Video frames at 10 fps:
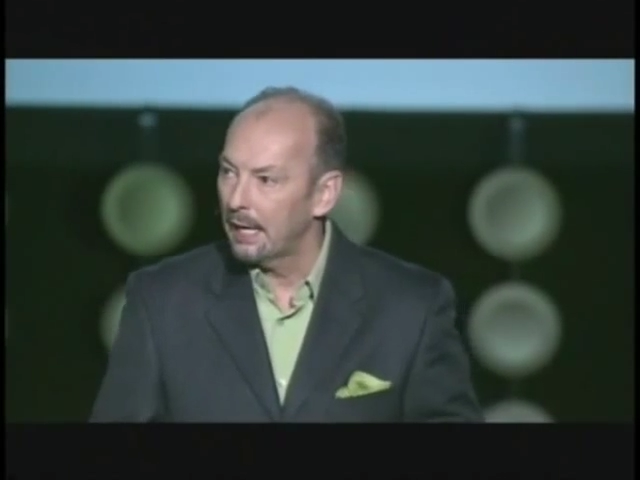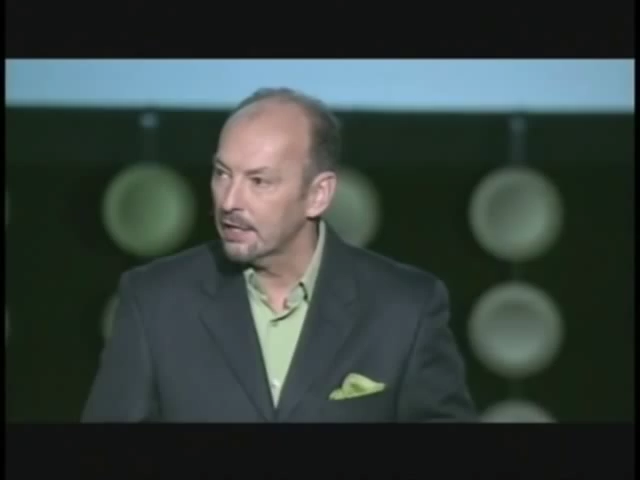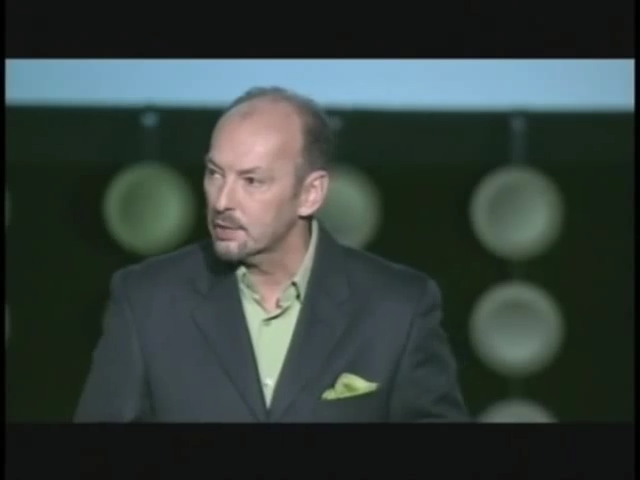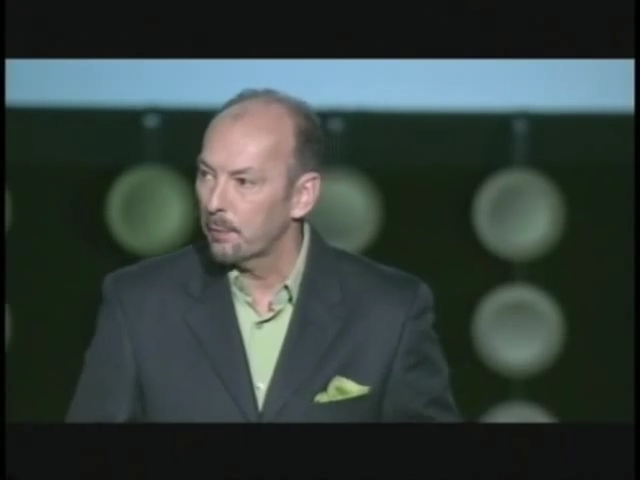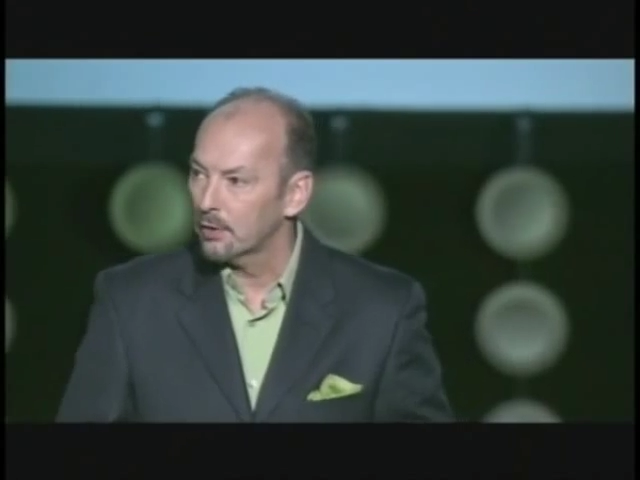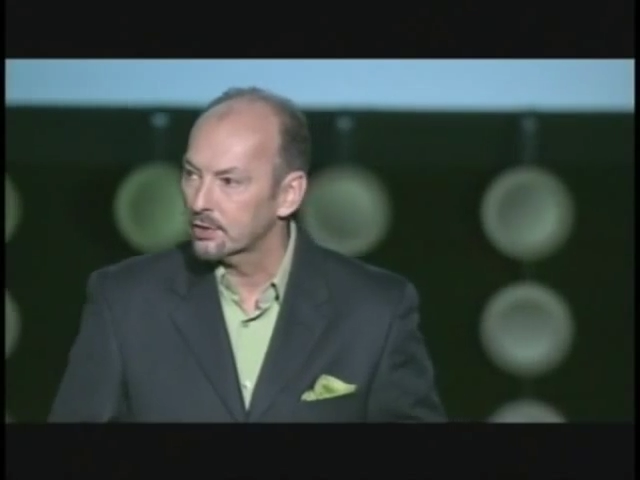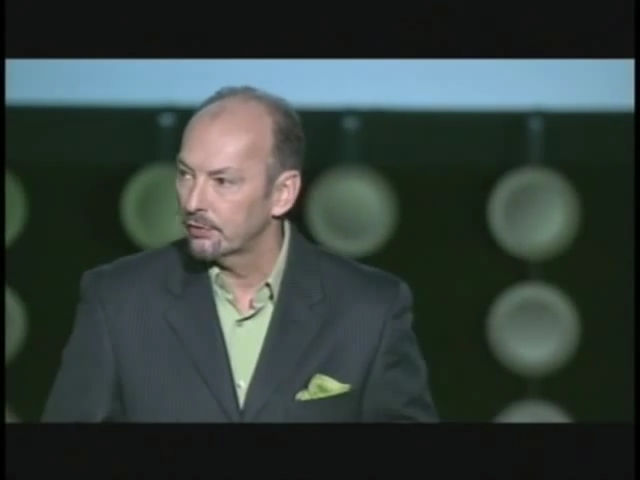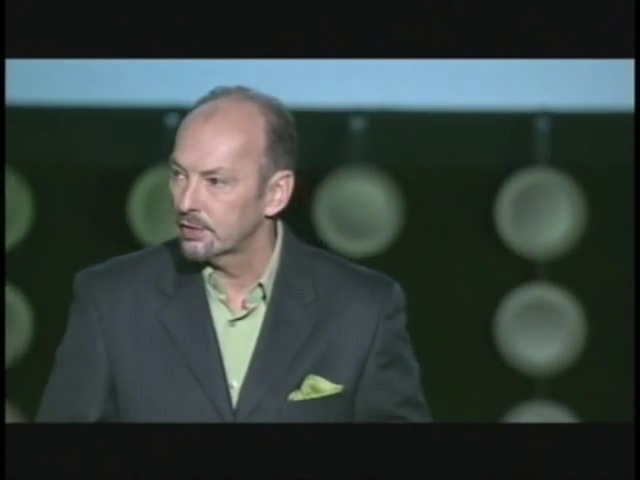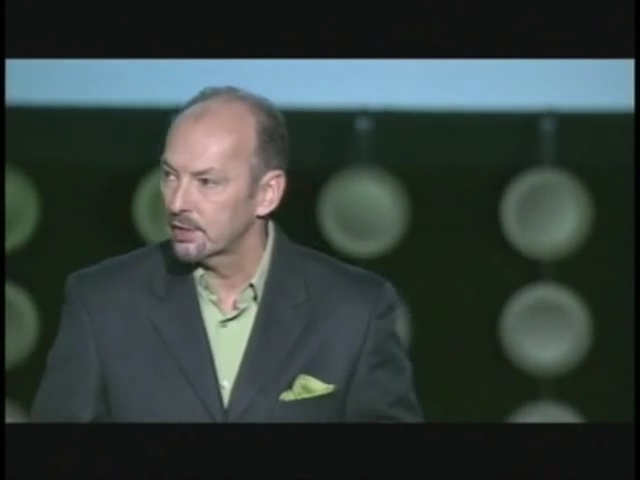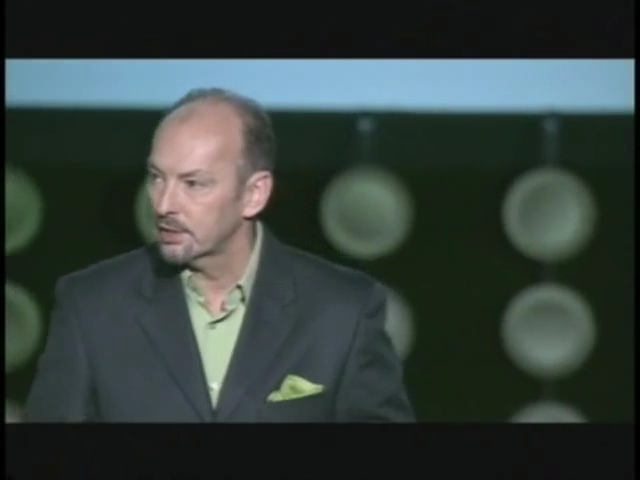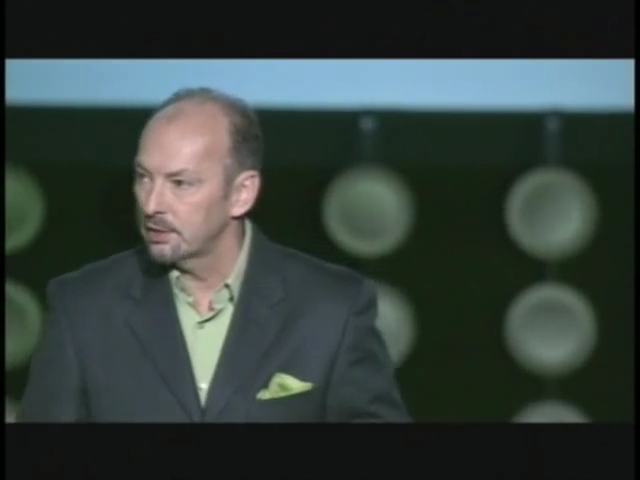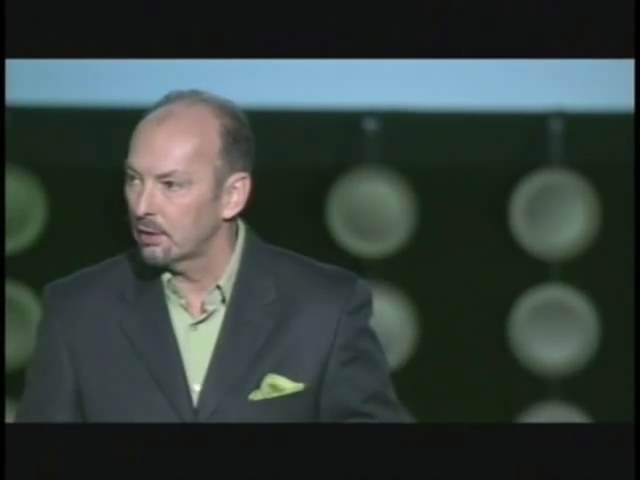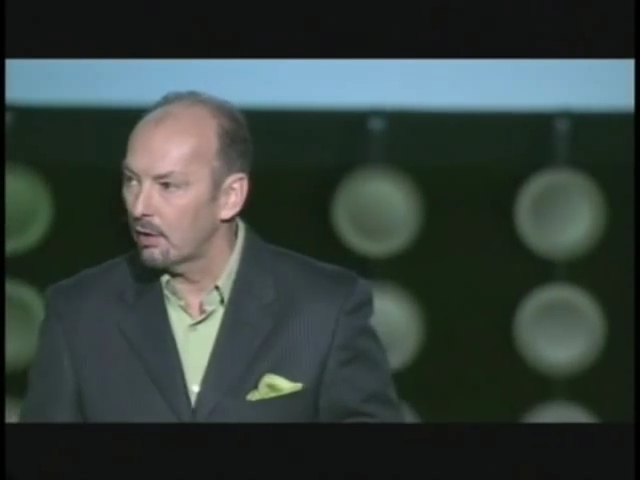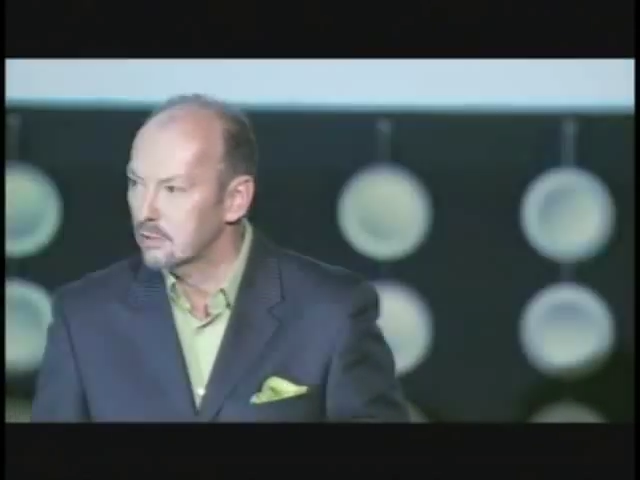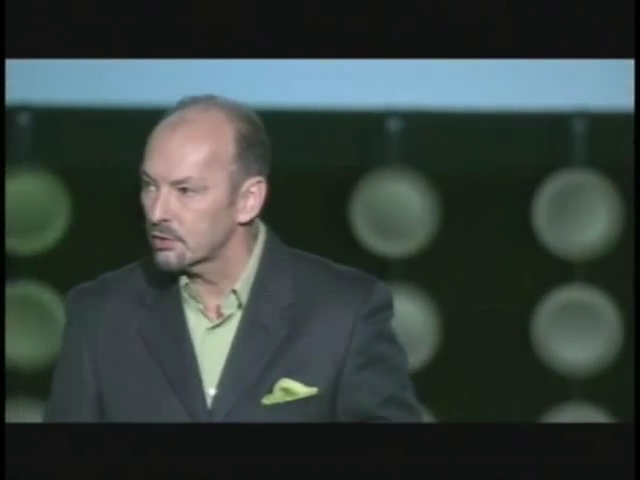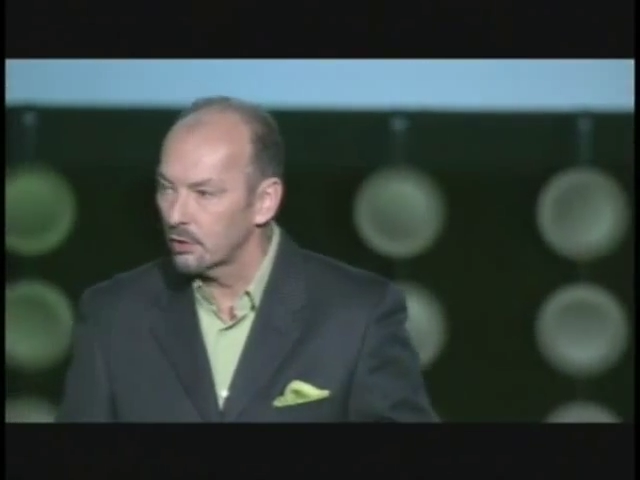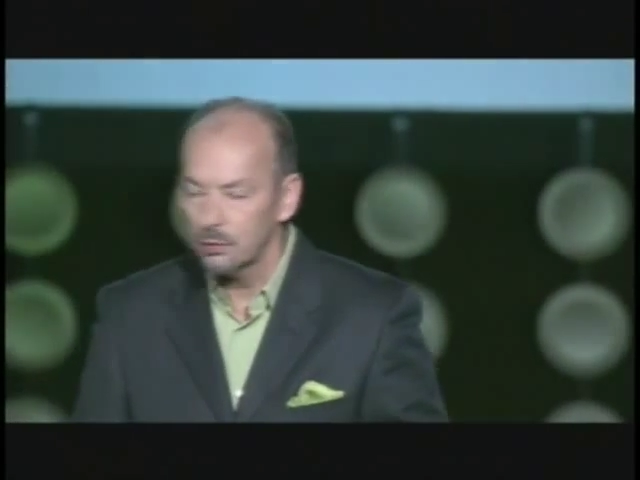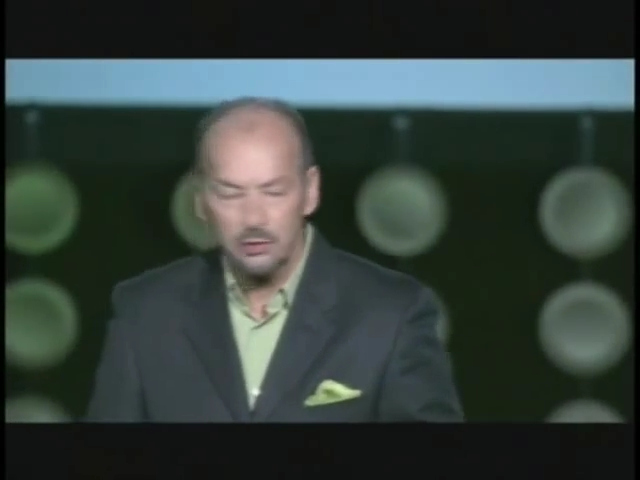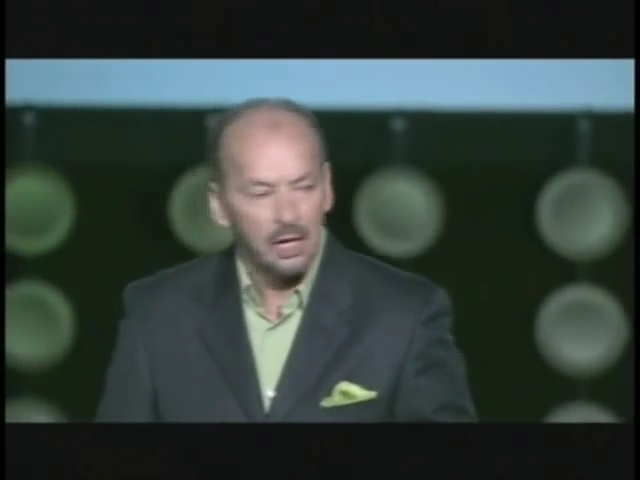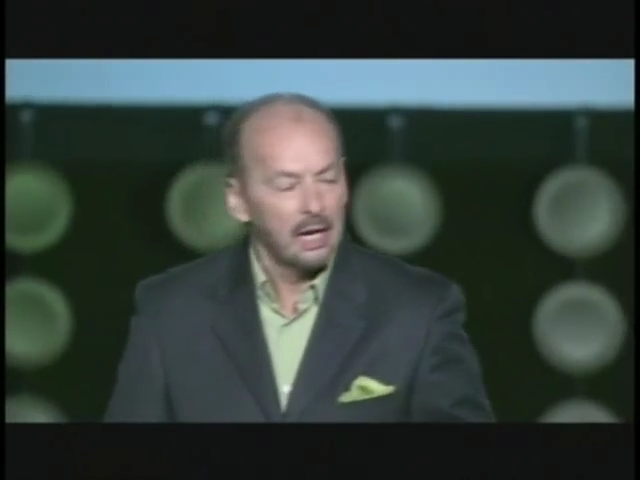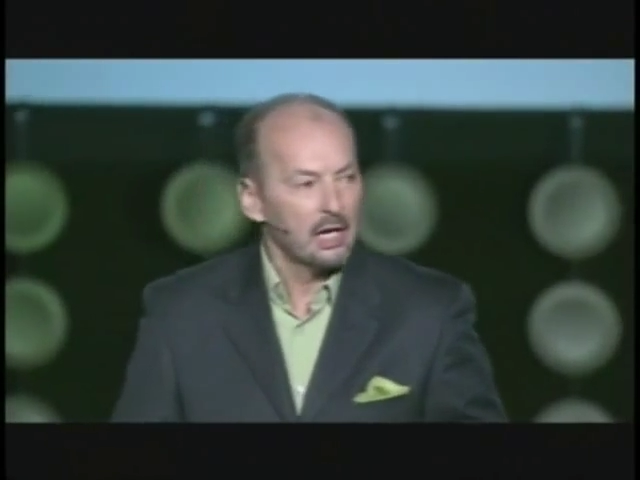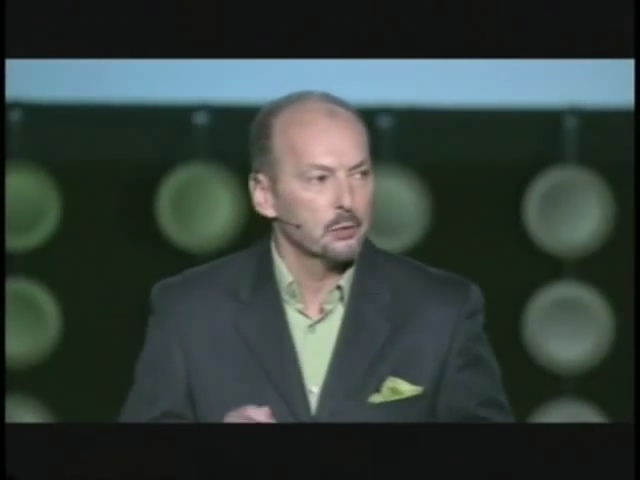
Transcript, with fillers: Xbox 360 consoles